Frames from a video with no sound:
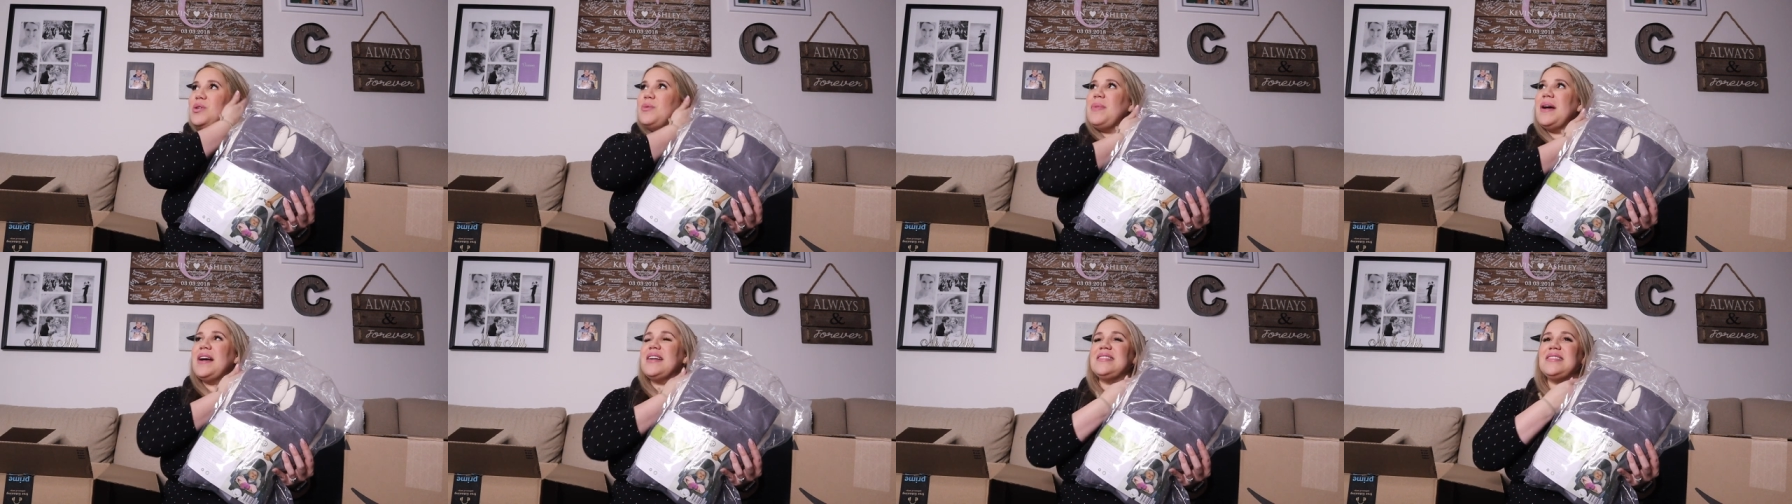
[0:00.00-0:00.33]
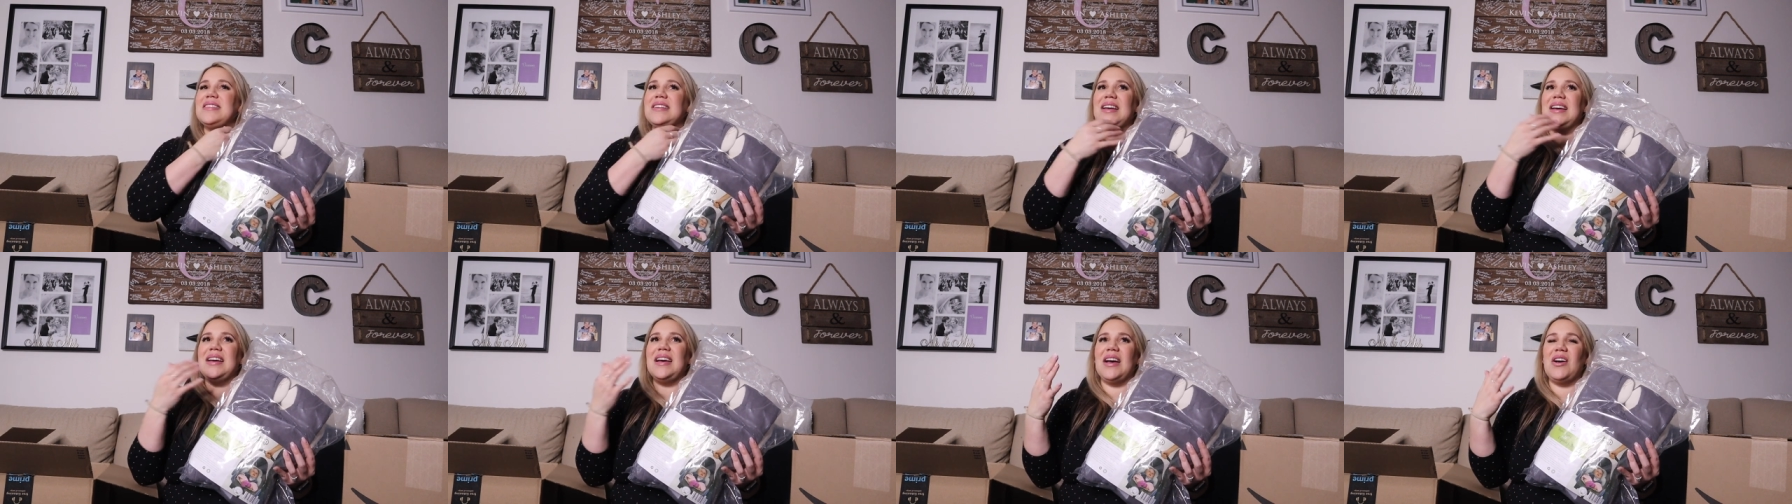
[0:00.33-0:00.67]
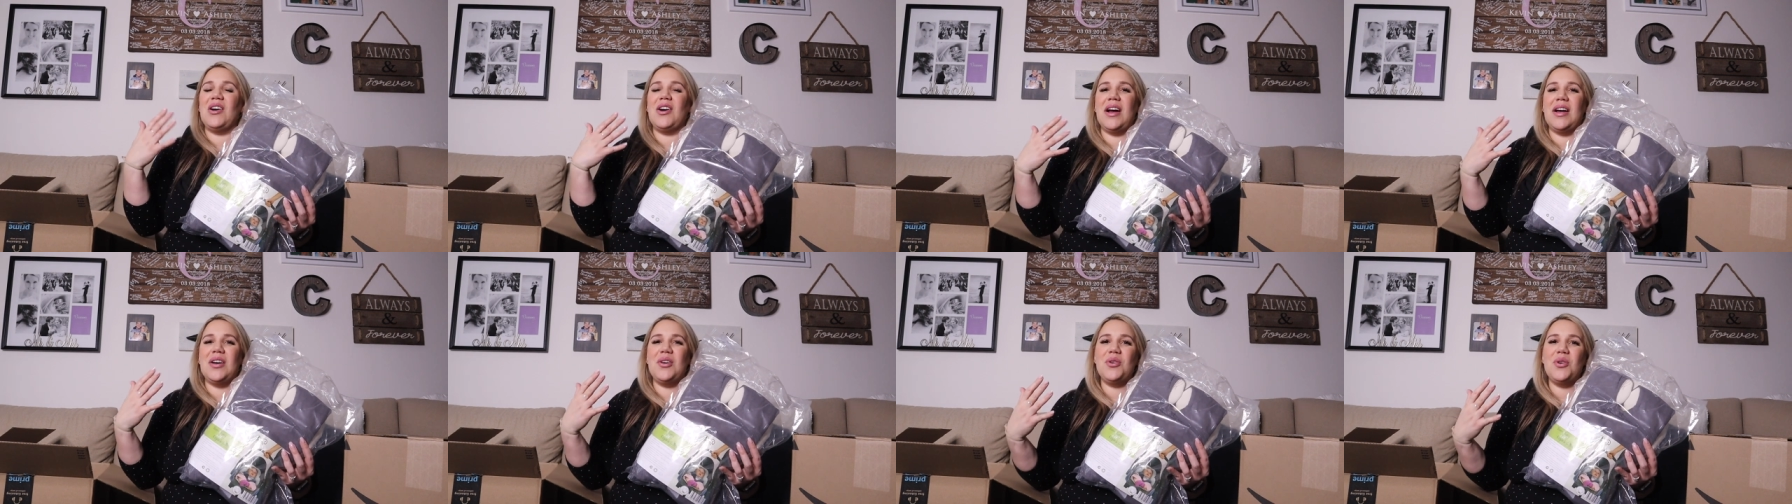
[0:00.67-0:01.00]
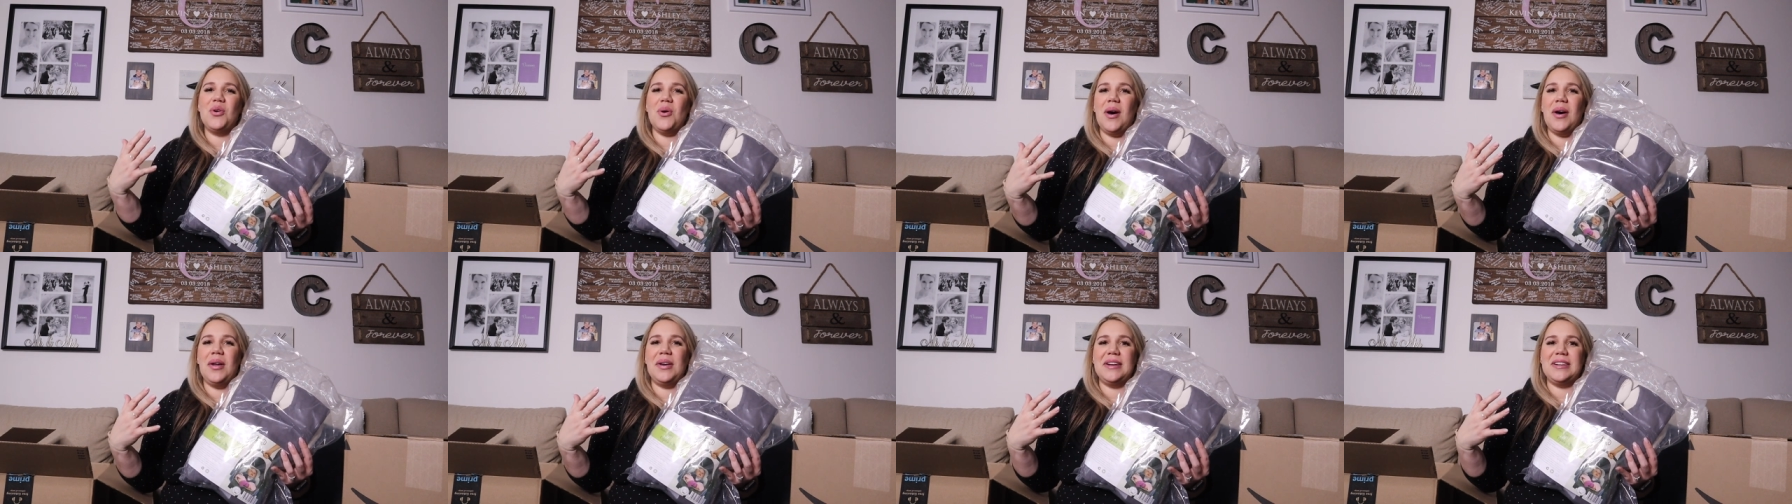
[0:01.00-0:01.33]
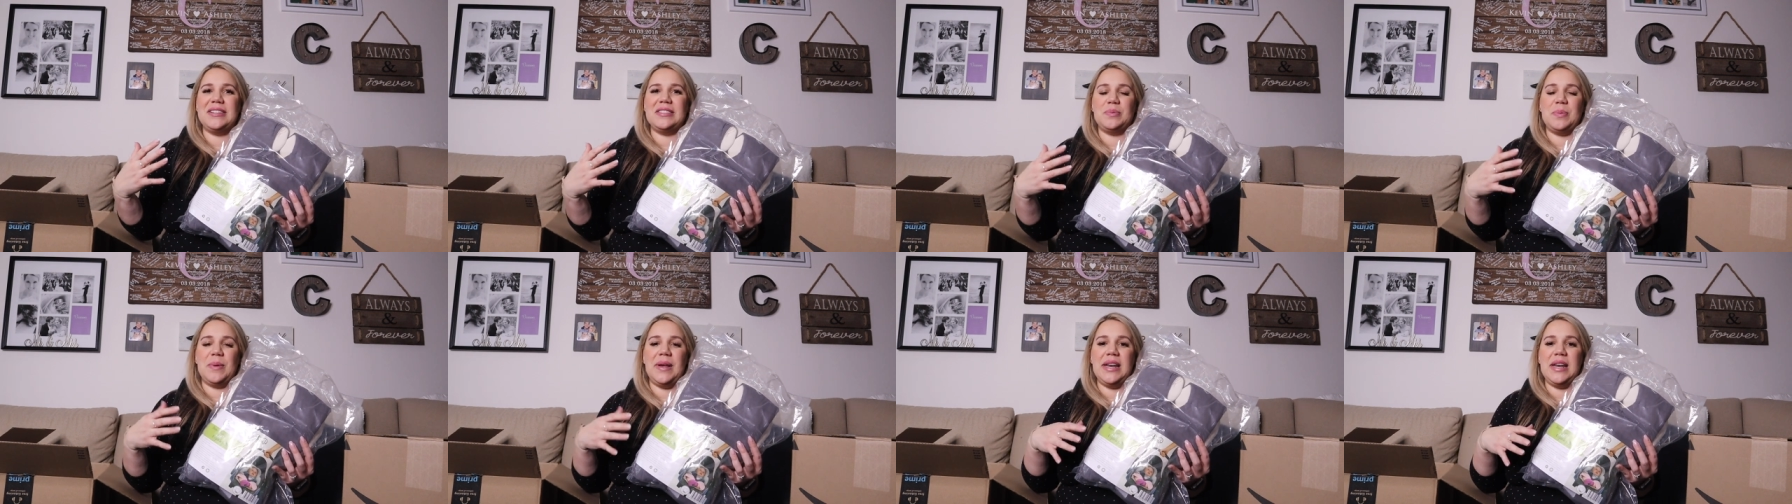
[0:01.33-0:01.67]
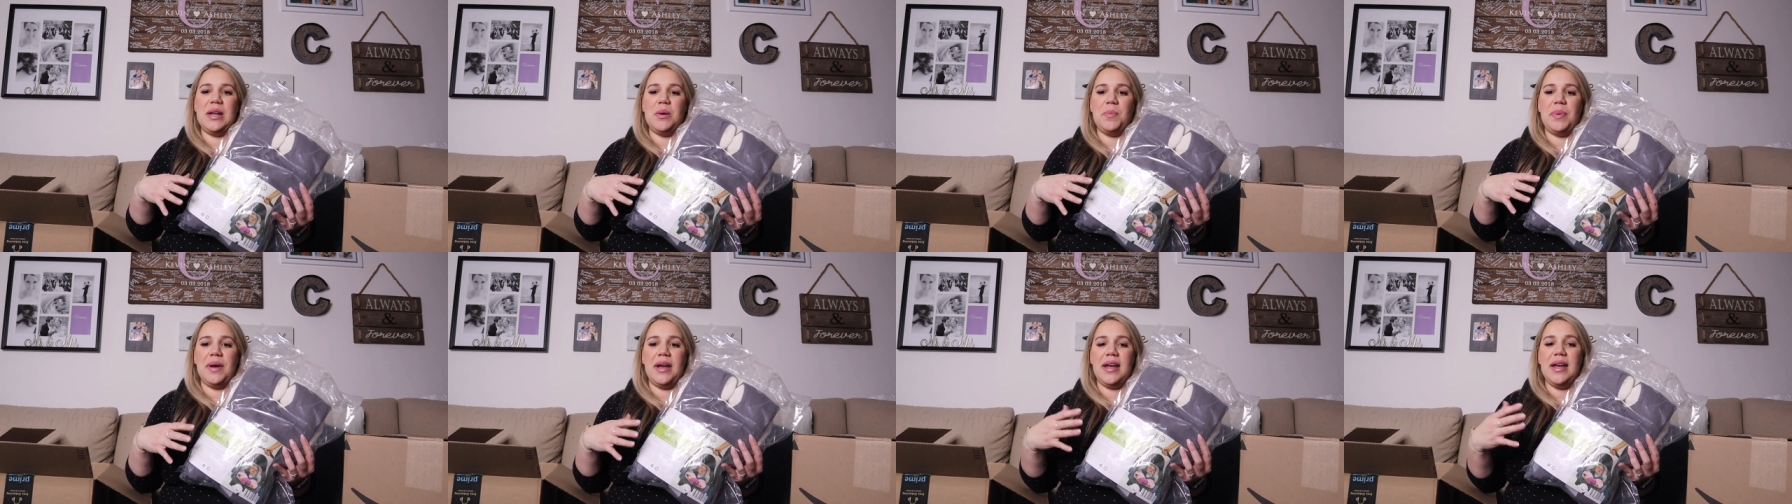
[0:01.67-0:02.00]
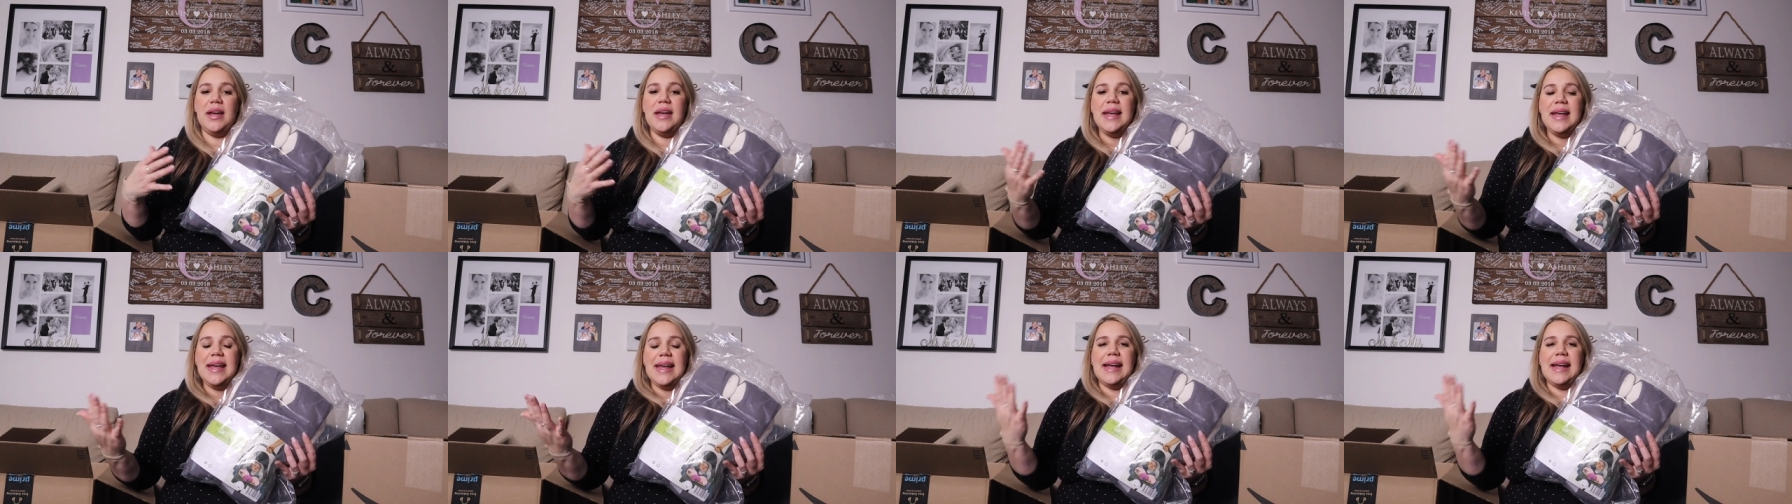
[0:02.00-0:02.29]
a bassinet or I don't know how to explain it but